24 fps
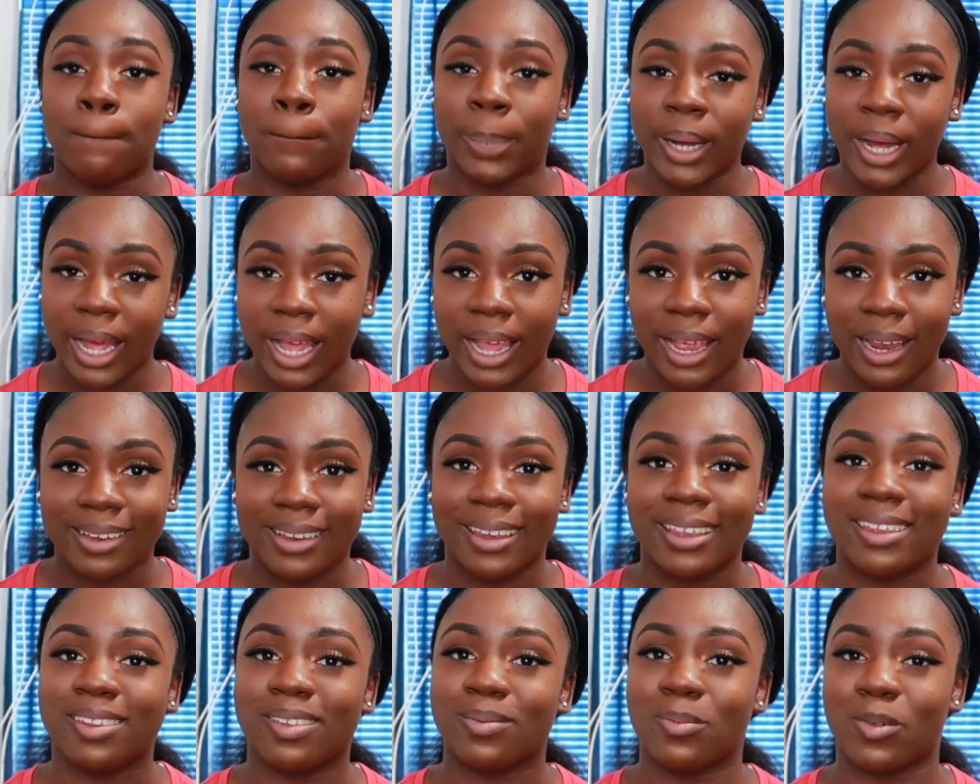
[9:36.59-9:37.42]
but
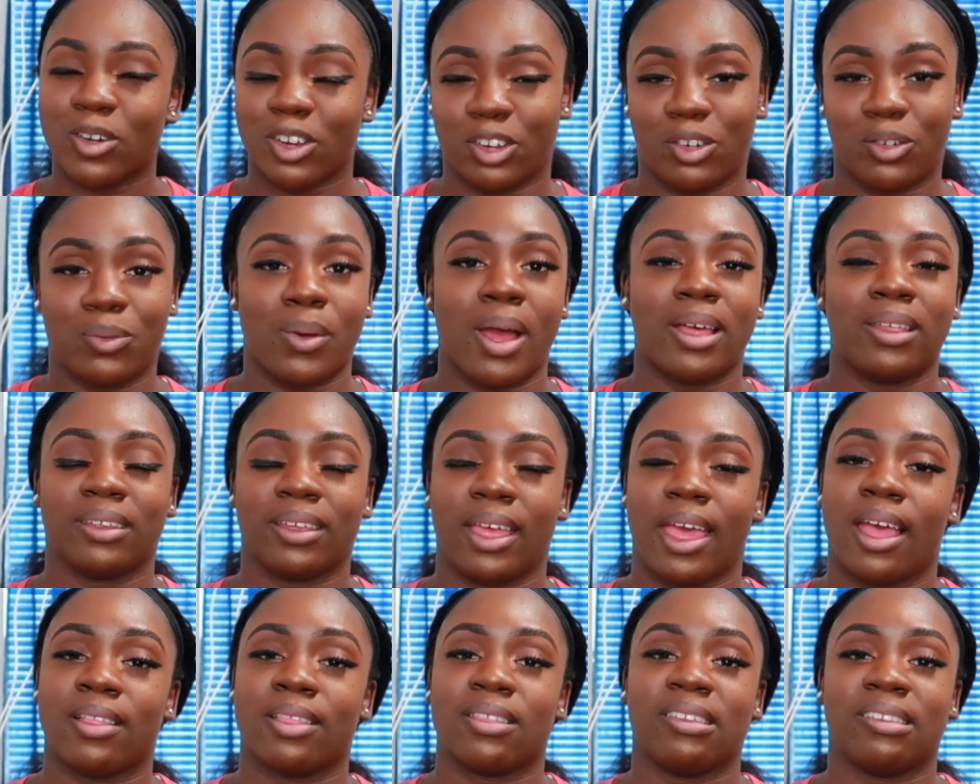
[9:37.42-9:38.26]
it's
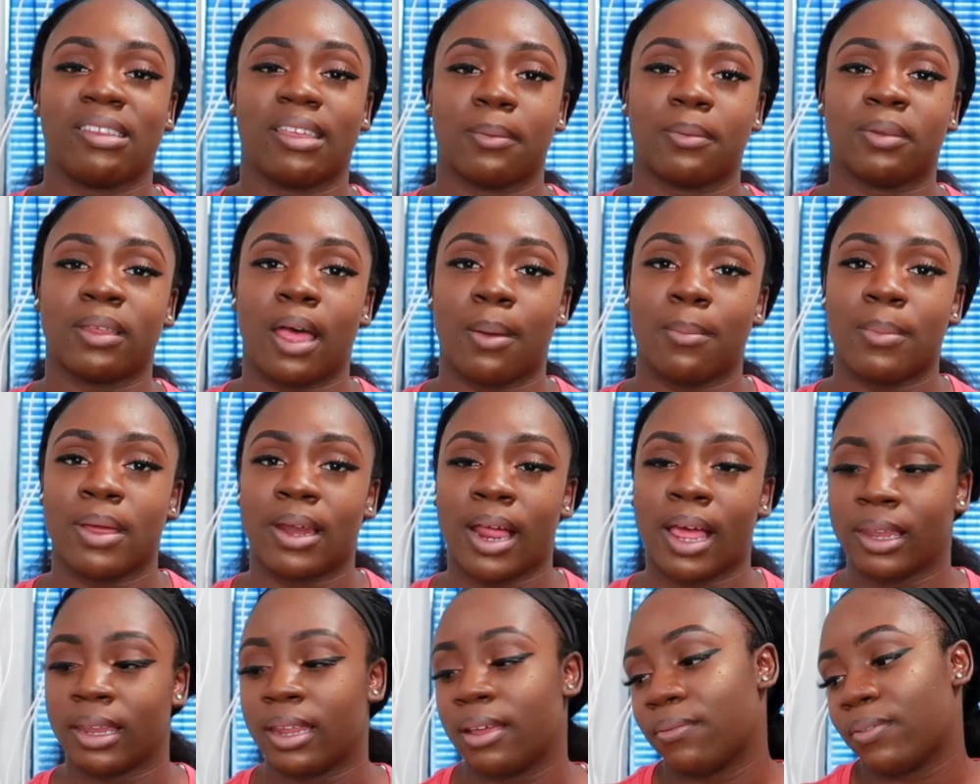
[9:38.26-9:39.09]
moisturizing at the same time
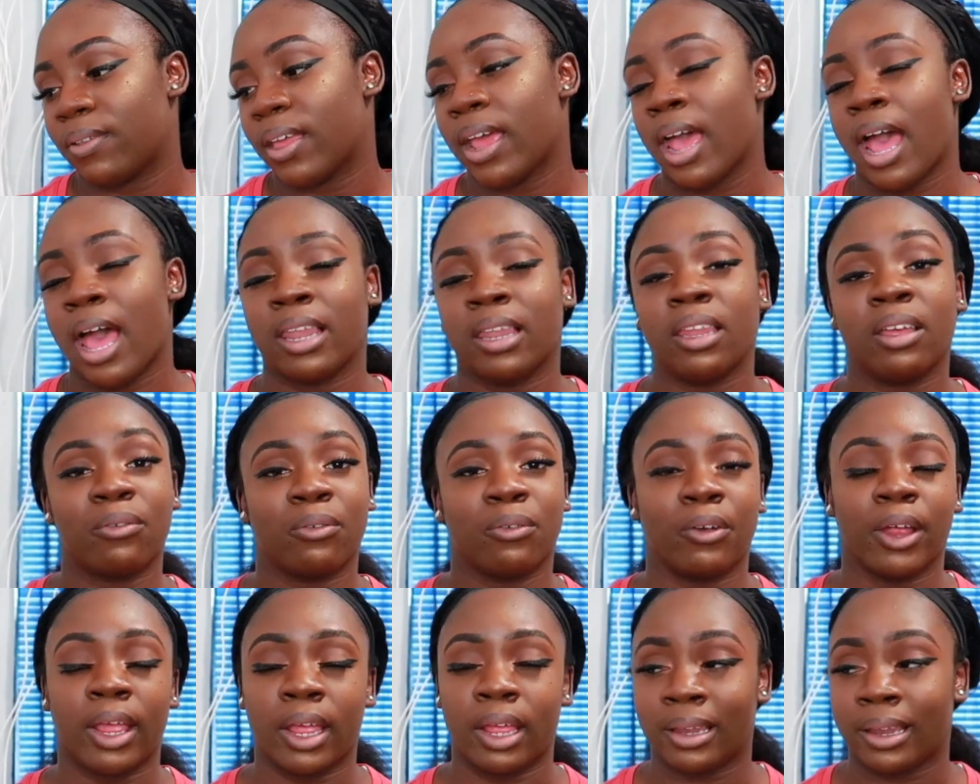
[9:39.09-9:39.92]
and i love that i look
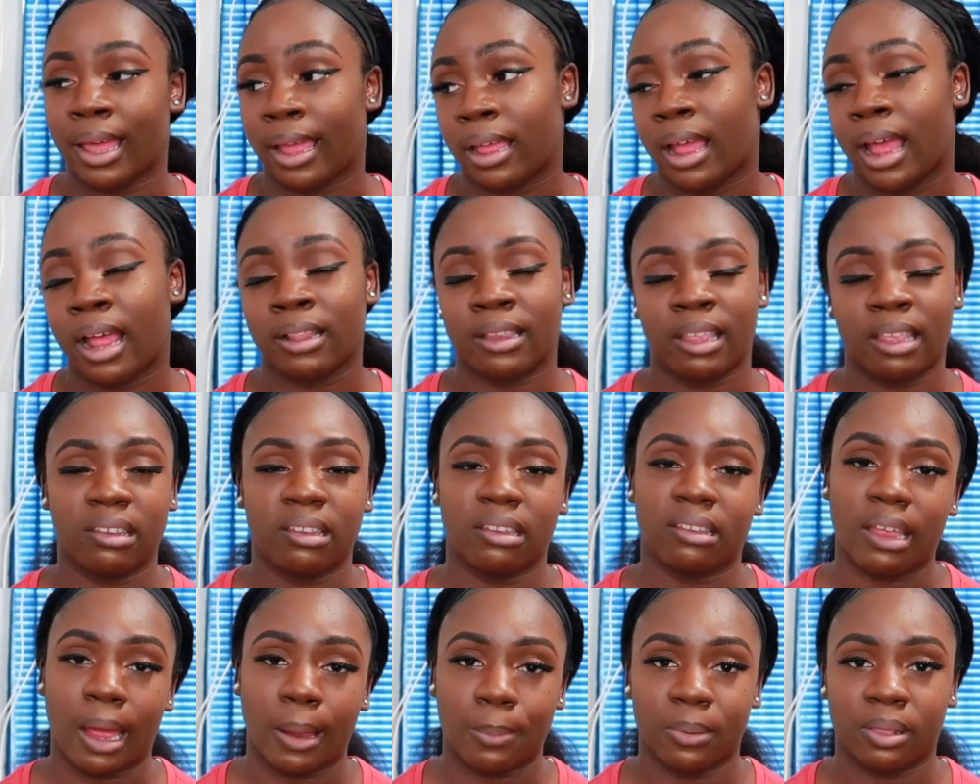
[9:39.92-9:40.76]
for it like that's
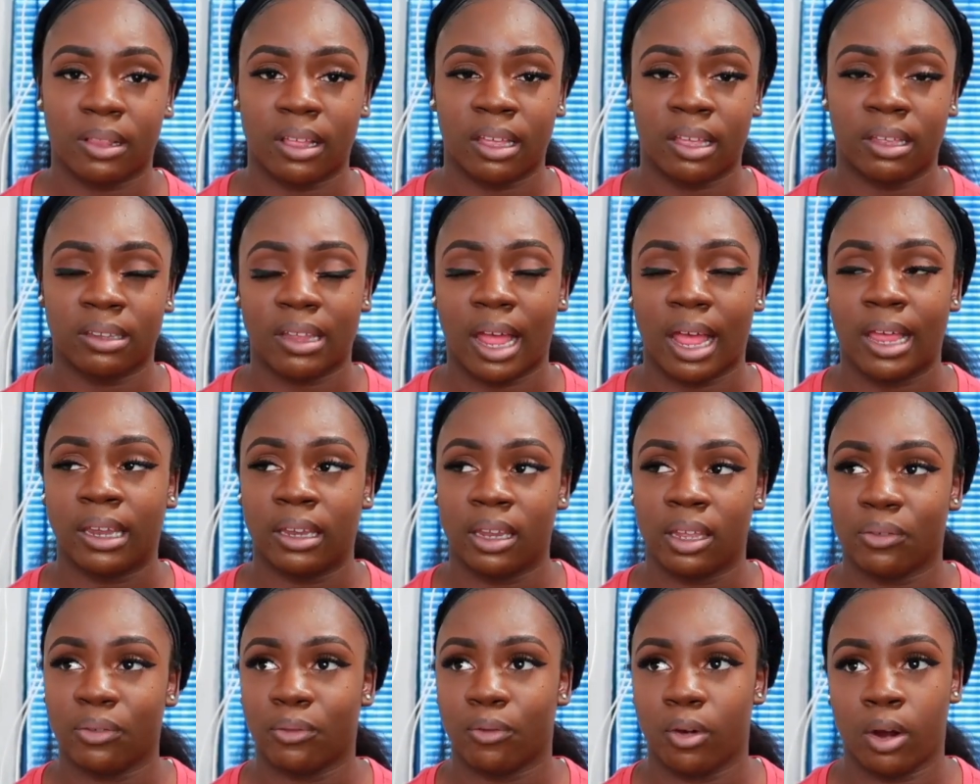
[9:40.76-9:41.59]
the type of things i
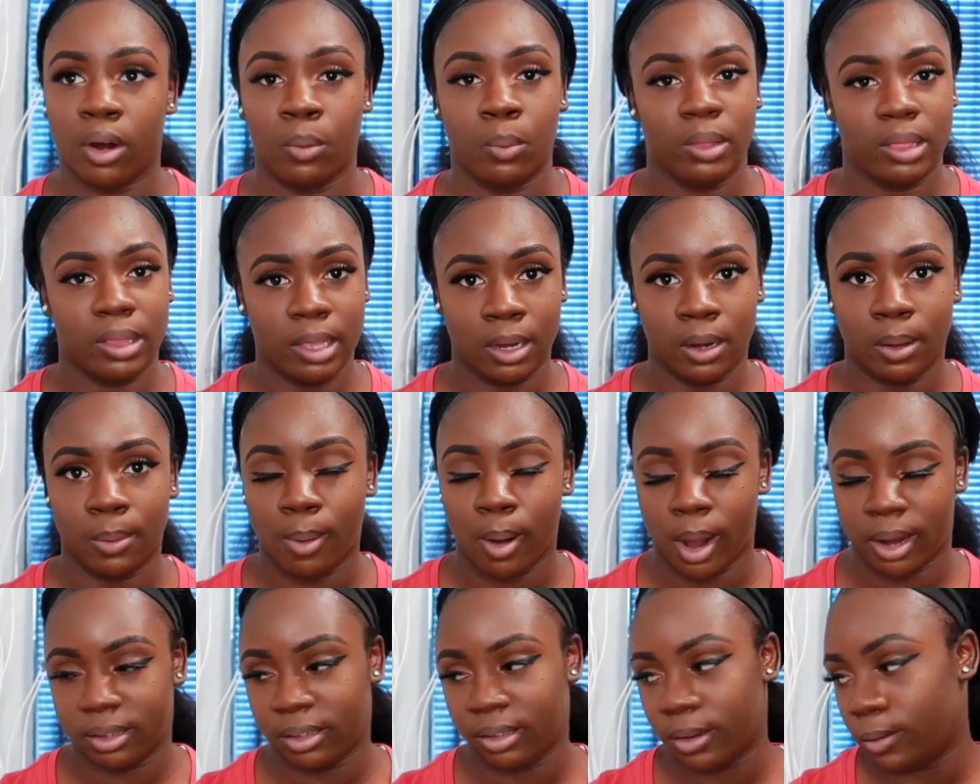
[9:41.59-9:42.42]
look for within a
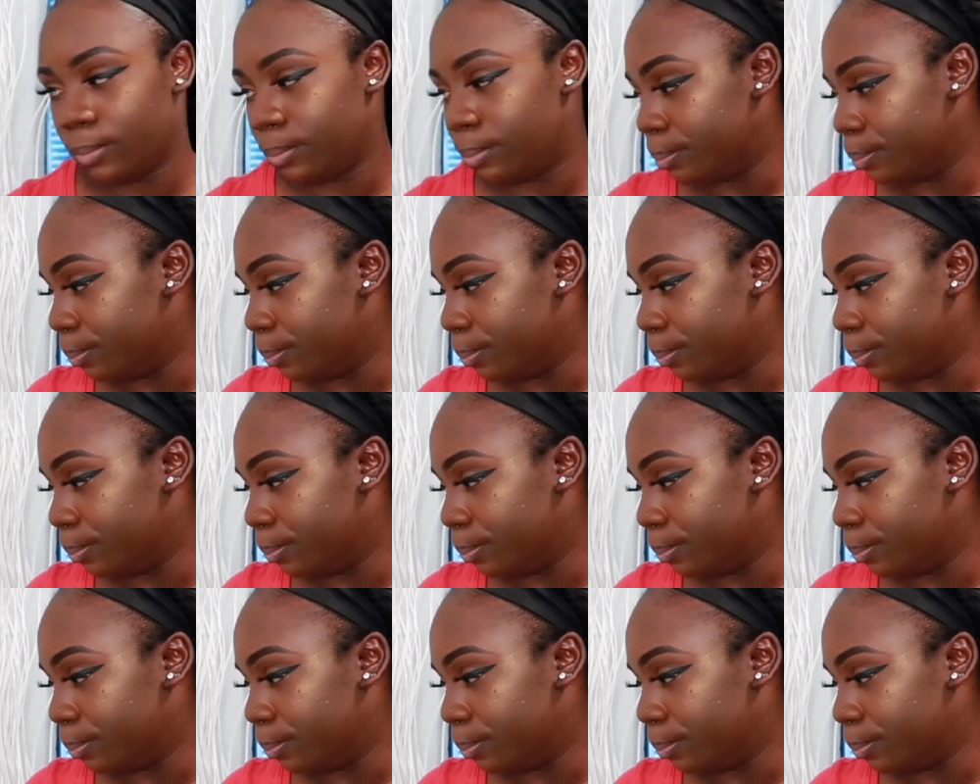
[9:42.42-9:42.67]
bar soap